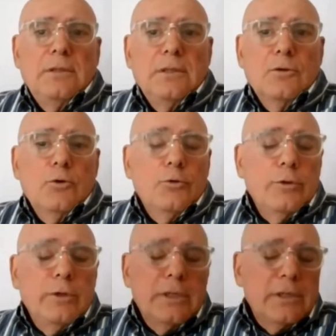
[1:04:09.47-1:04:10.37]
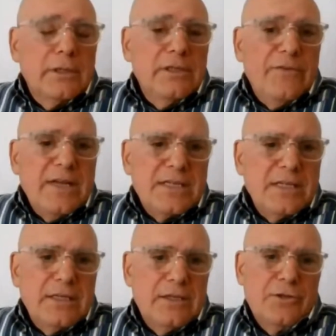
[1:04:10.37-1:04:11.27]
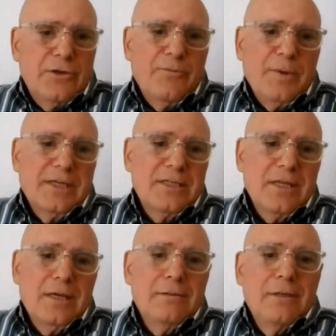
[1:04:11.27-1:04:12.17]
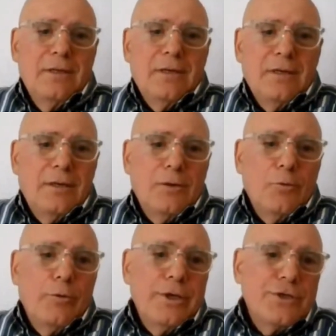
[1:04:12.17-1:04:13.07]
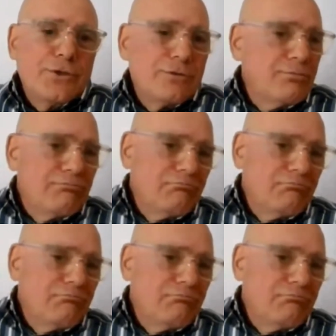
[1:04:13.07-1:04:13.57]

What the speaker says: including the defense industry of Pakistan, which